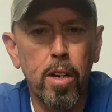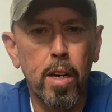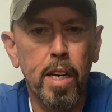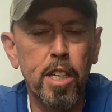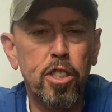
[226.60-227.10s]

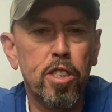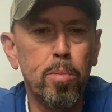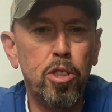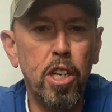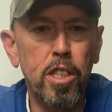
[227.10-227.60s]
get you some
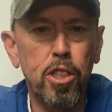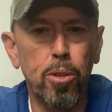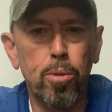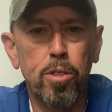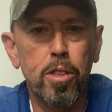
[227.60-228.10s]

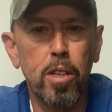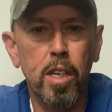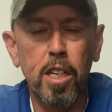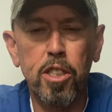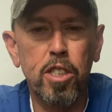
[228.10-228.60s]
G-Juice.
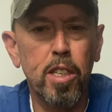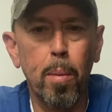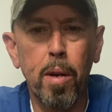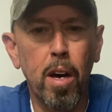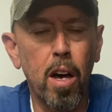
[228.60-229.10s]
Get you some
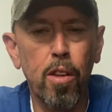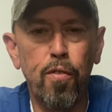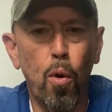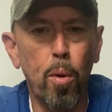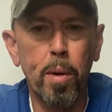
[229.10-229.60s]
of the other
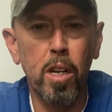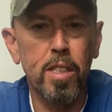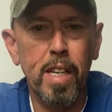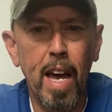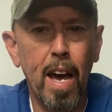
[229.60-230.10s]
formulas
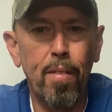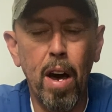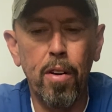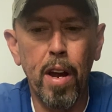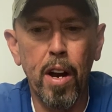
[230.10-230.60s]
they have
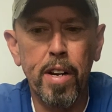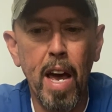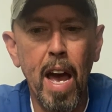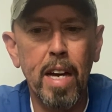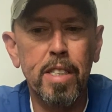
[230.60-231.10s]
out there to
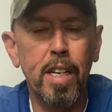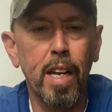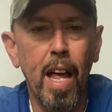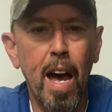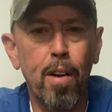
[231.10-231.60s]
add to your
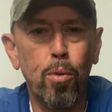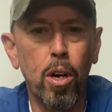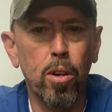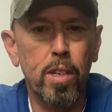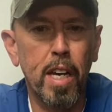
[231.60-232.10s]
live
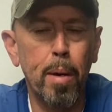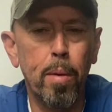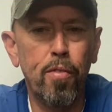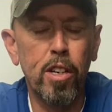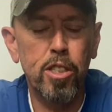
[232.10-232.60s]
well to keep the
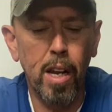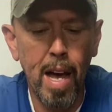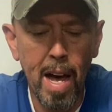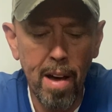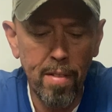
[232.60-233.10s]
fish
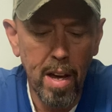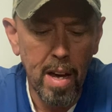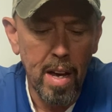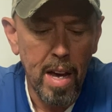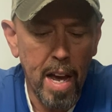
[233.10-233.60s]
alive,
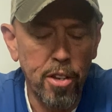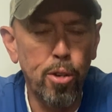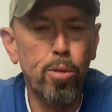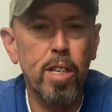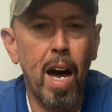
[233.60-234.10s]
and
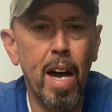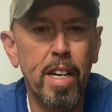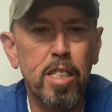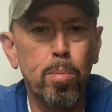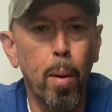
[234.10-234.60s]
use
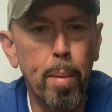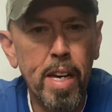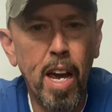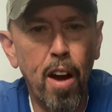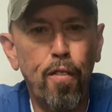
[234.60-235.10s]
ice. But be
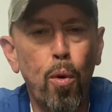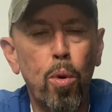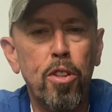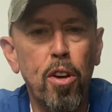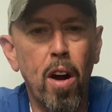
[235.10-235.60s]
careful
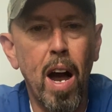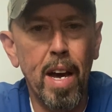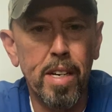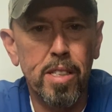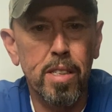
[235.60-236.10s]
with your
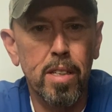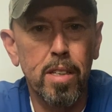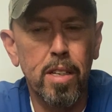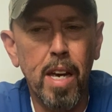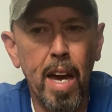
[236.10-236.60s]
ice.
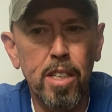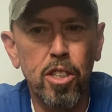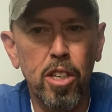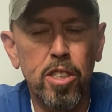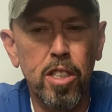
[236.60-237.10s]
You can't
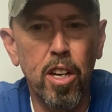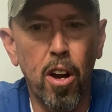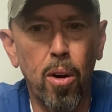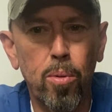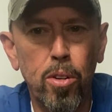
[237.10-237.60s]
just,
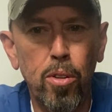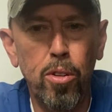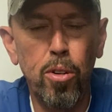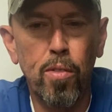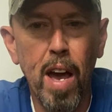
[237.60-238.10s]

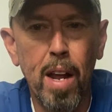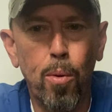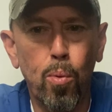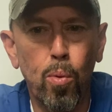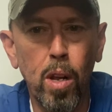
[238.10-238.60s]
you've got
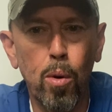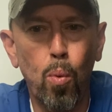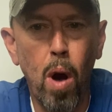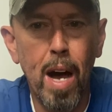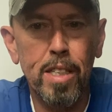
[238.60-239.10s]
to really
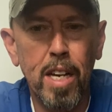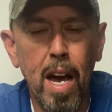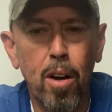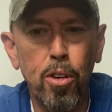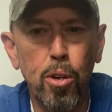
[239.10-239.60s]
watch
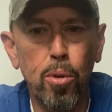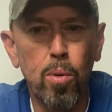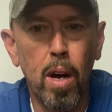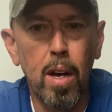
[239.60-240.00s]
how you